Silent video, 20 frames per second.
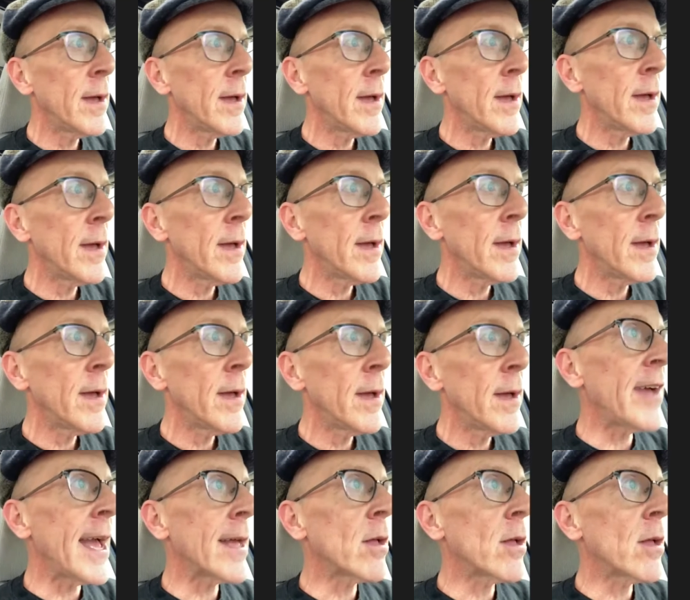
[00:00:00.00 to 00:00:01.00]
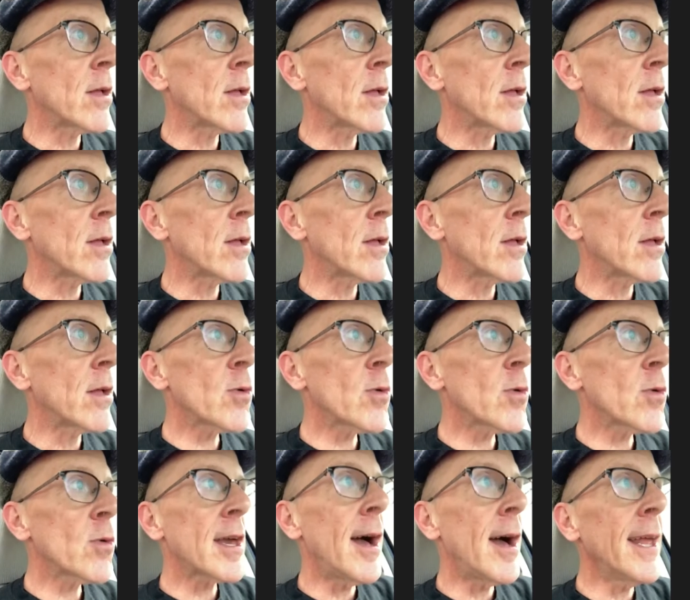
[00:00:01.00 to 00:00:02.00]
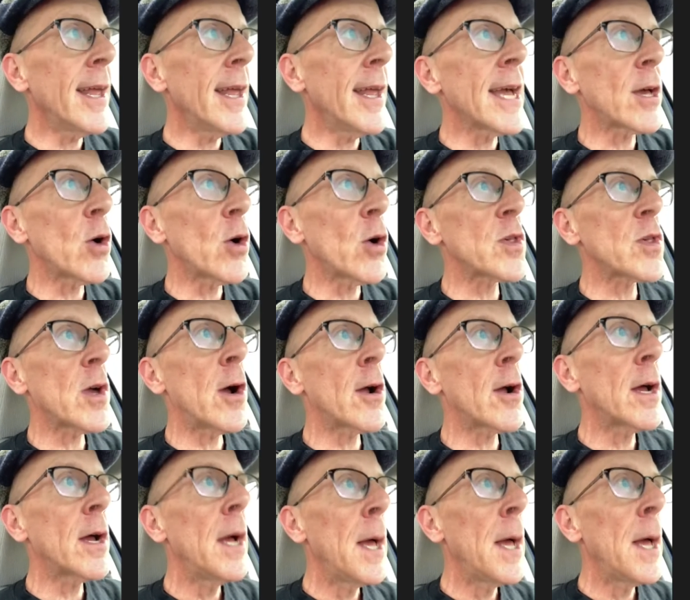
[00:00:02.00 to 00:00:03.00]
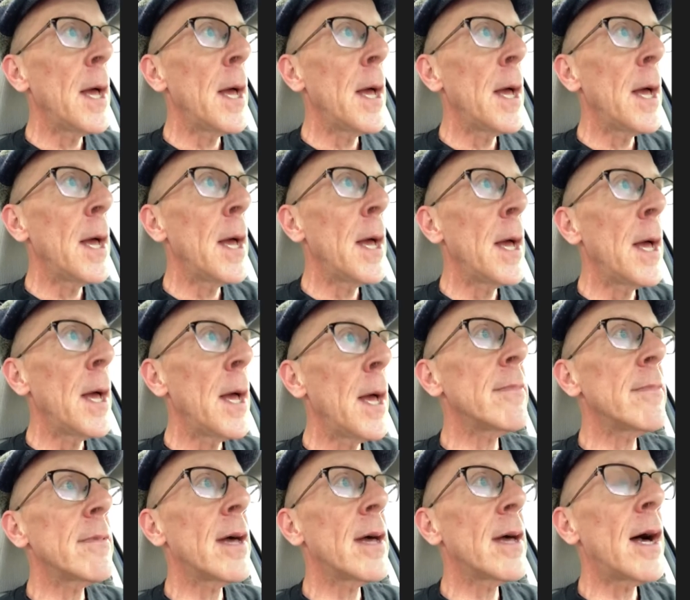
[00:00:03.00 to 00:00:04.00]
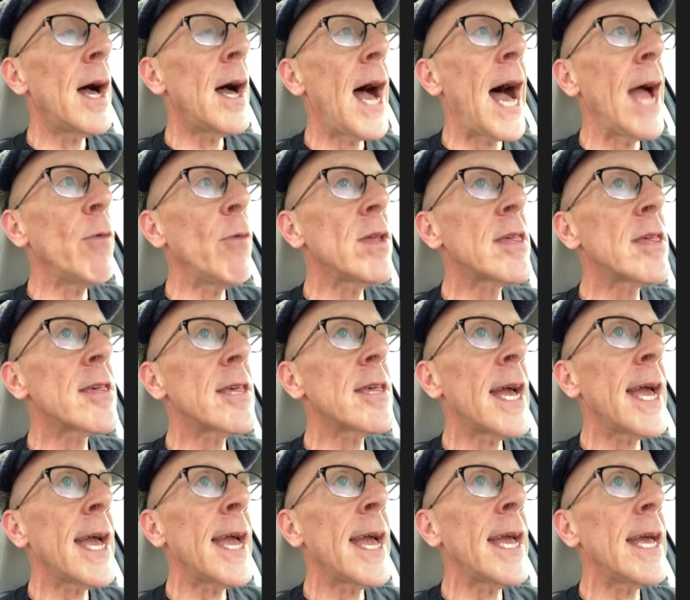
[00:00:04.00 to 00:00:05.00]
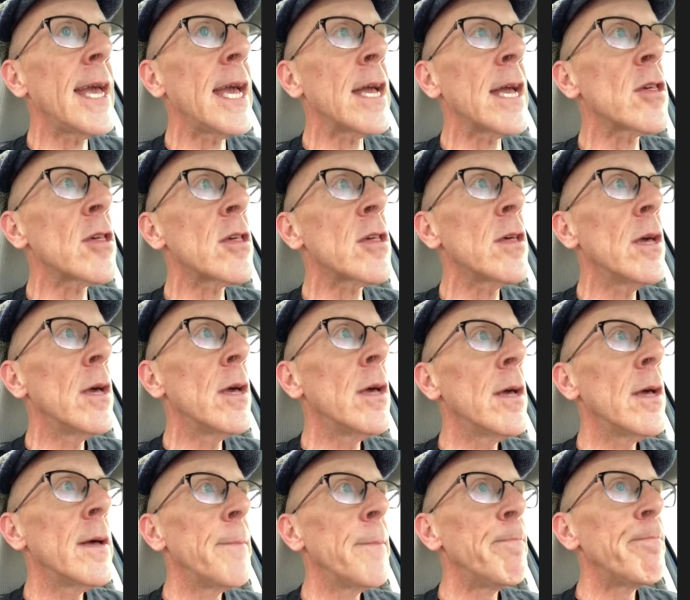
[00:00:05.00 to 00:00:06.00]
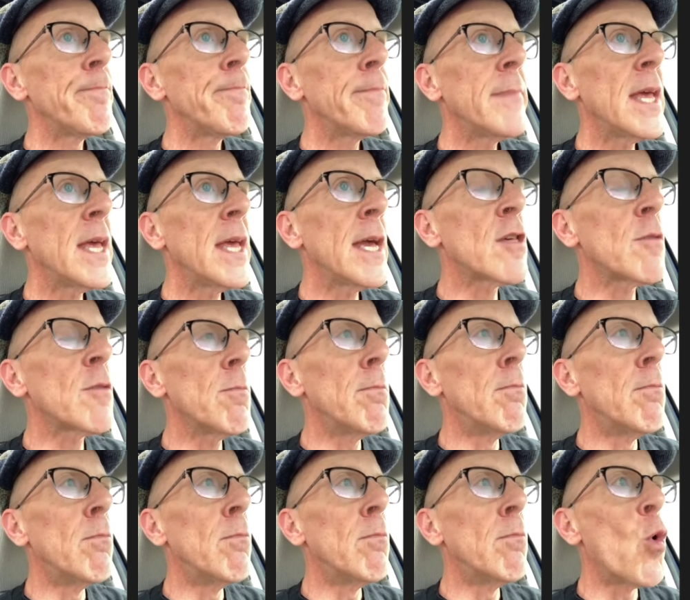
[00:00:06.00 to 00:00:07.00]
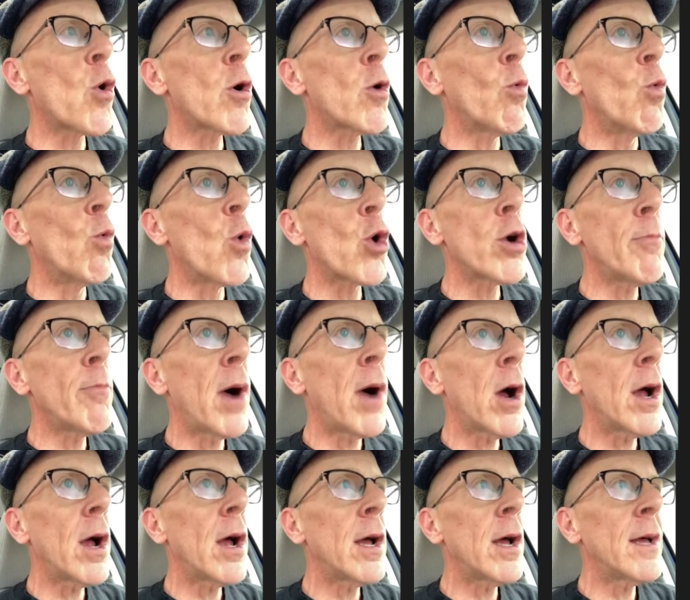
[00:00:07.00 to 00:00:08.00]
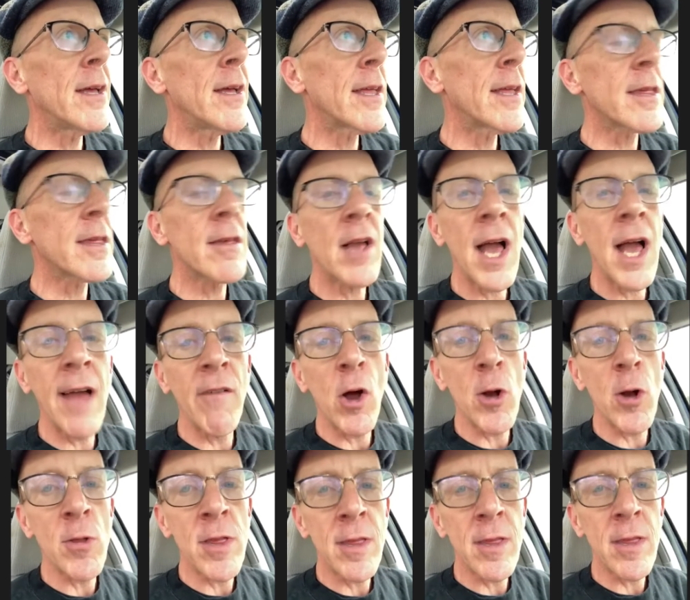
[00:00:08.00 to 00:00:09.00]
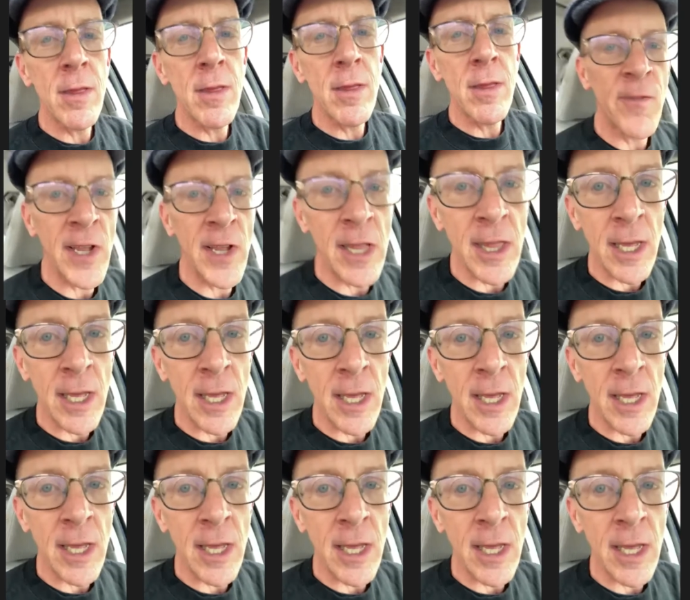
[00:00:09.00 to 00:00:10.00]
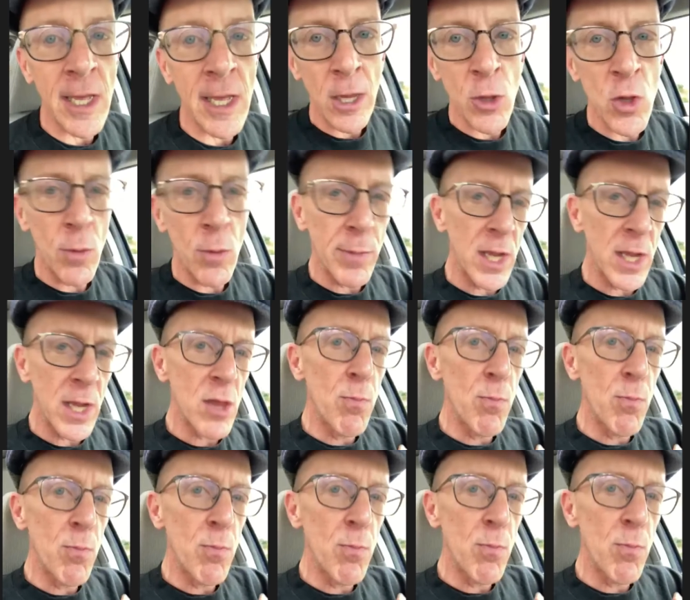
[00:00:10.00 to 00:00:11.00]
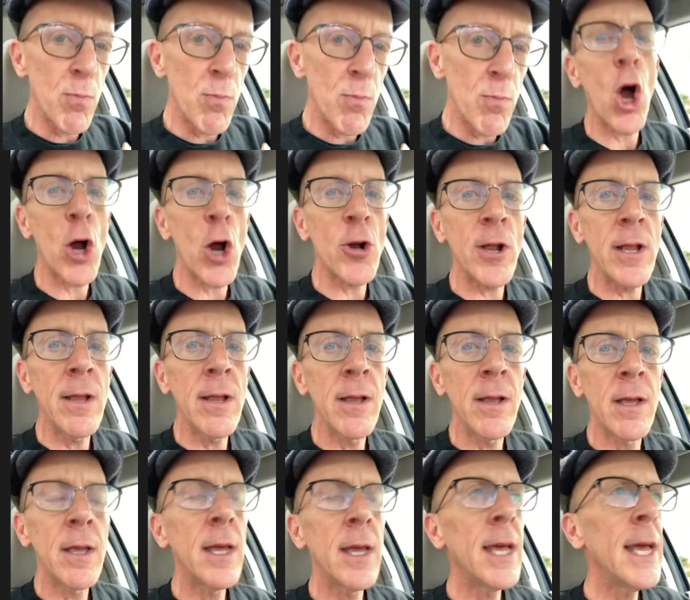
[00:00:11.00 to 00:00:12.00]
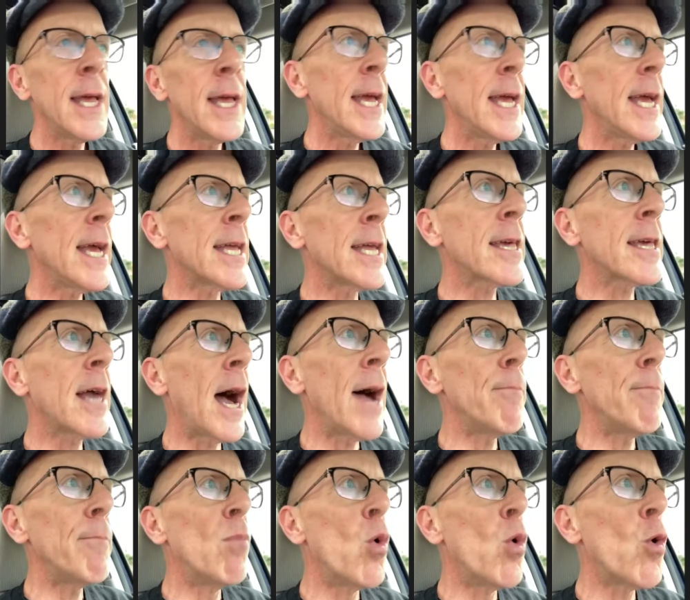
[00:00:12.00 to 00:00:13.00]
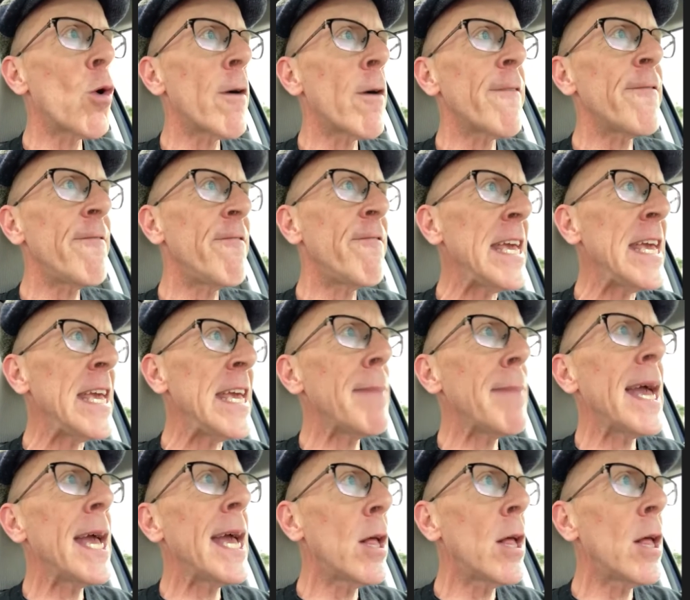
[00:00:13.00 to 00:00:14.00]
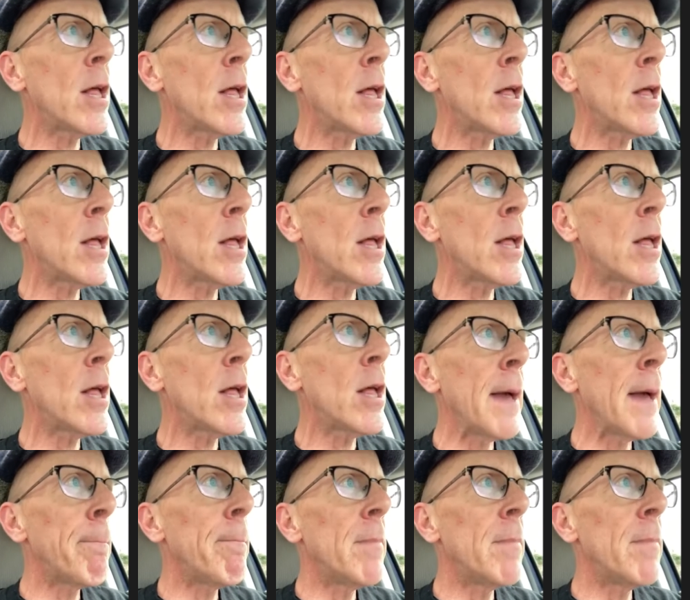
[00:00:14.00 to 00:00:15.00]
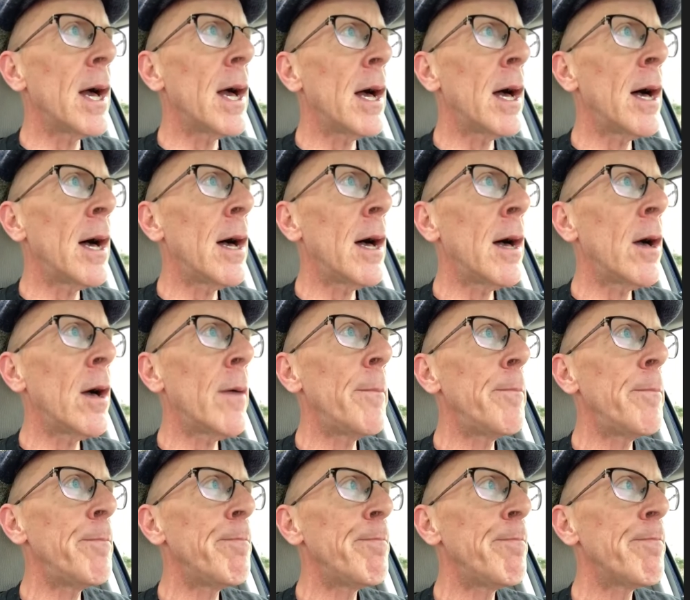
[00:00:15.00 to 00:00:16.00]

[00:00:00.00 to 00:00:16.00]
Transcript: sort of angle to it. So it's kind of like Ozark, but I would say it's more warm. It's kind of funny thing to say about Yellowstone, but it's more big-hearted. It's got more female empowerment